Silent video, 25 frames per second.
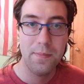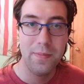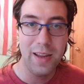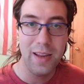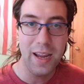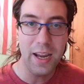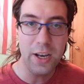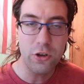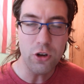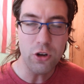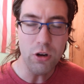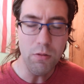
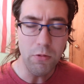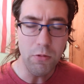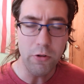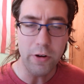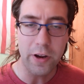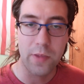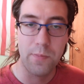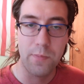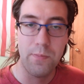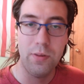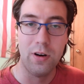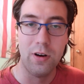In Joe
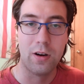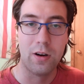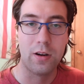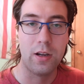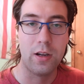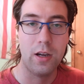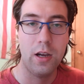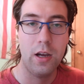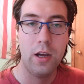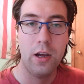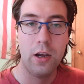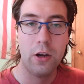Murray's
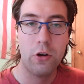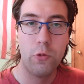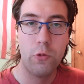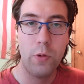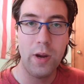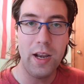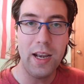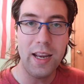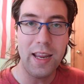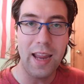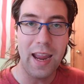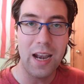book,
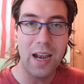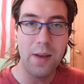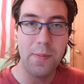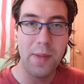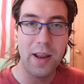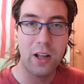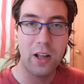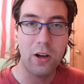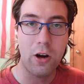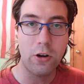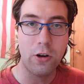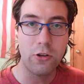Creating
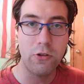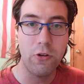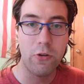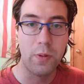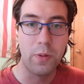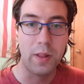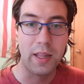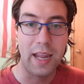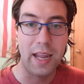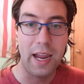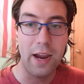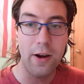Animated Cartoons
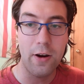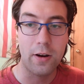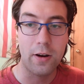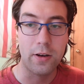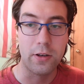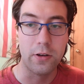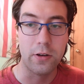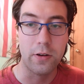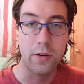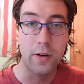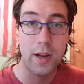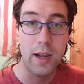with
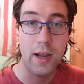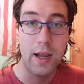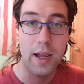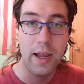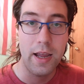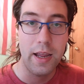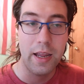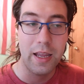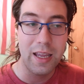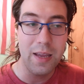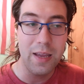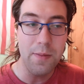Character,
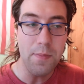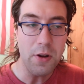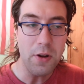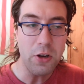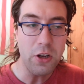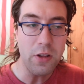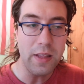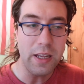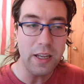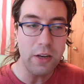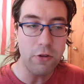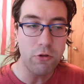he mentioned that you